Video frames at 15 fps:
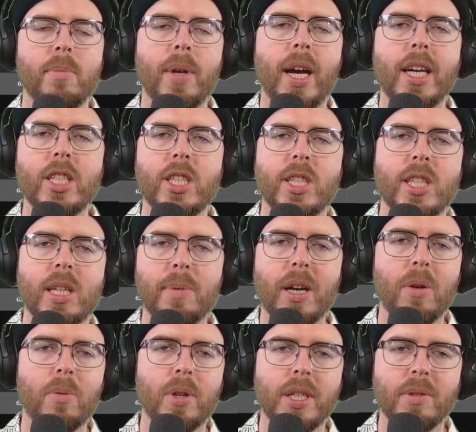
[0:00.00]
passionate
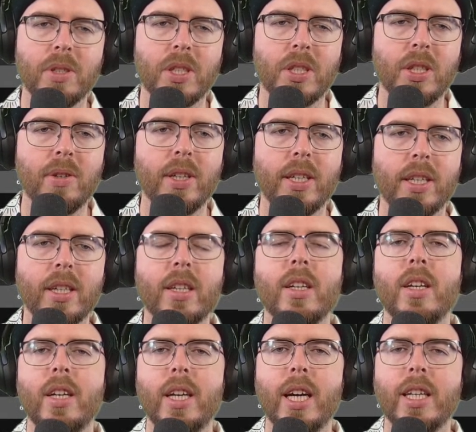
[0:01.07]
about what he was doing
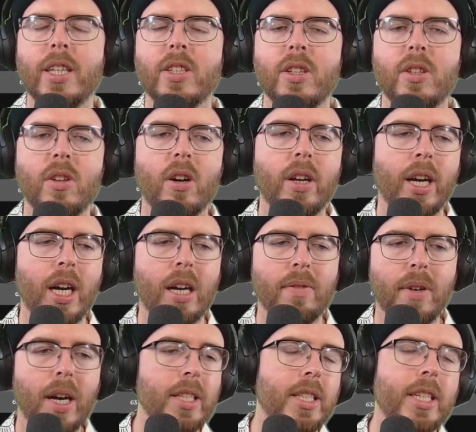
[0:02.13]
and he did not
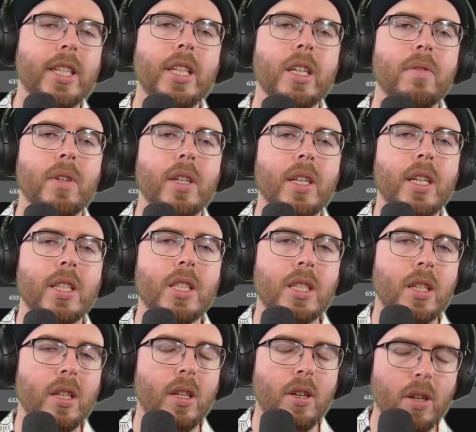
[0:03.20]
half-ass any of it. It's
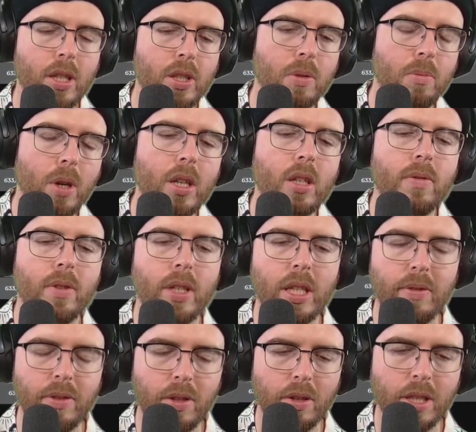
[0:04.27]
a wonderful
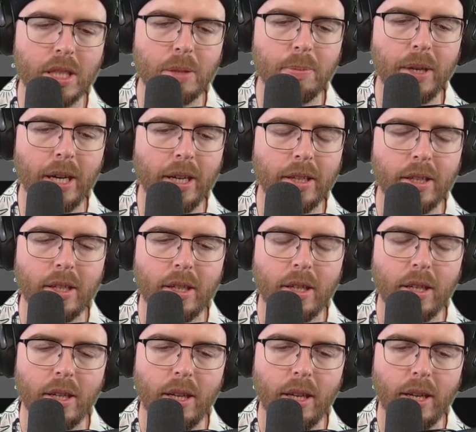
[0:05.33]
effort on his part.
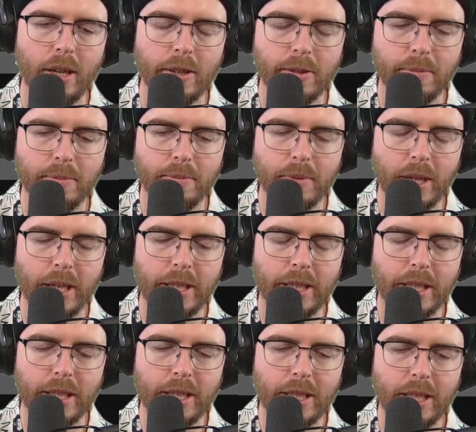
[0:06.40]
I
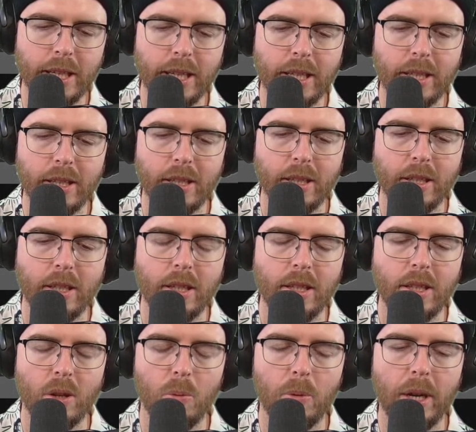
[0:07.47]
think that
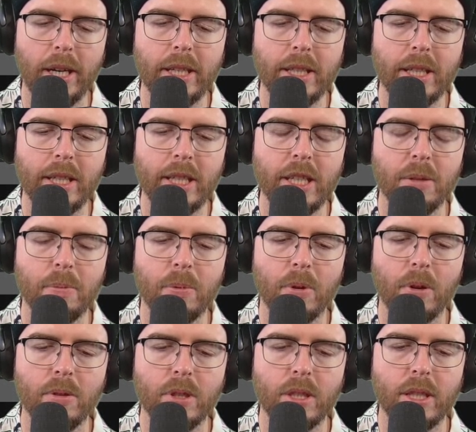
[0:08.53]
the way that he
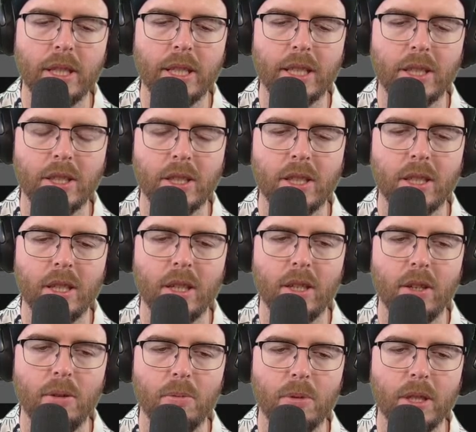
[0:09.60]
approached things
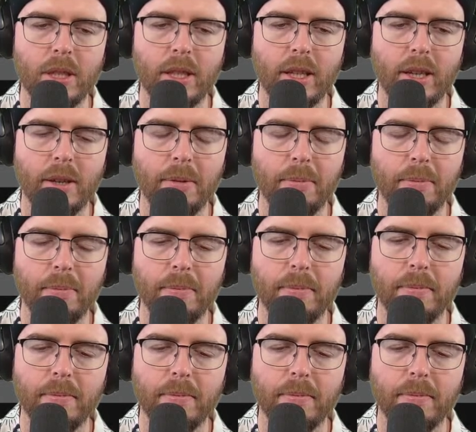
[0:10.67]
with not